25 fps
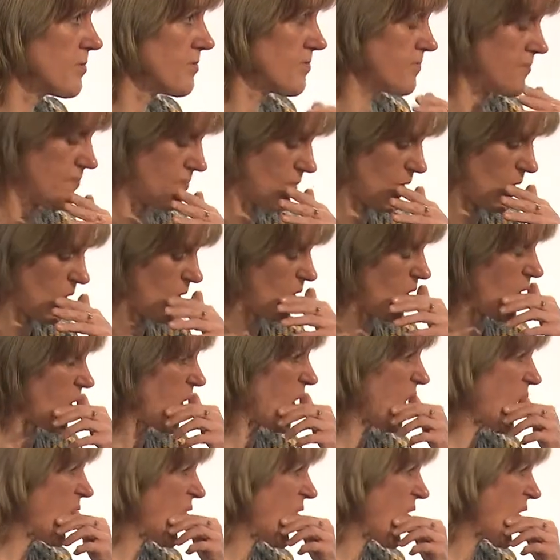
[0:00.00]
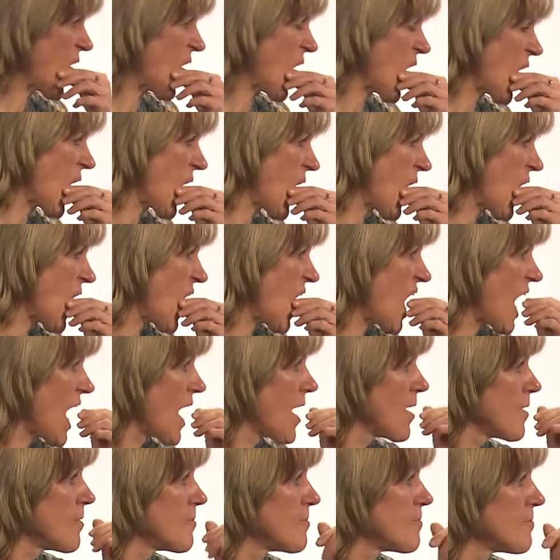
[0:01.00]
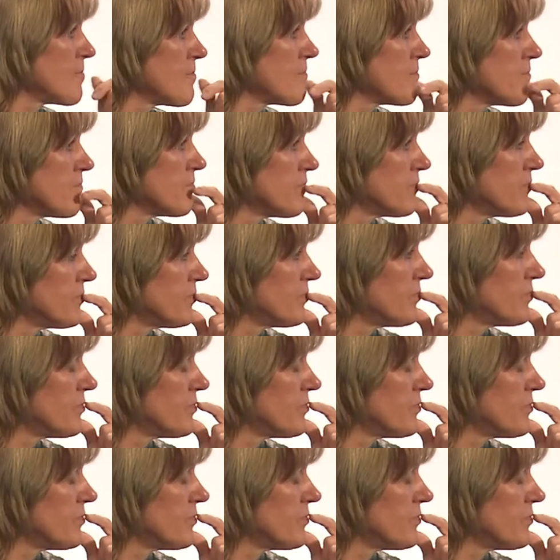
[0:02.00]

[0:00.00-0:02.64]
Can I come in on, on that conversation briefly?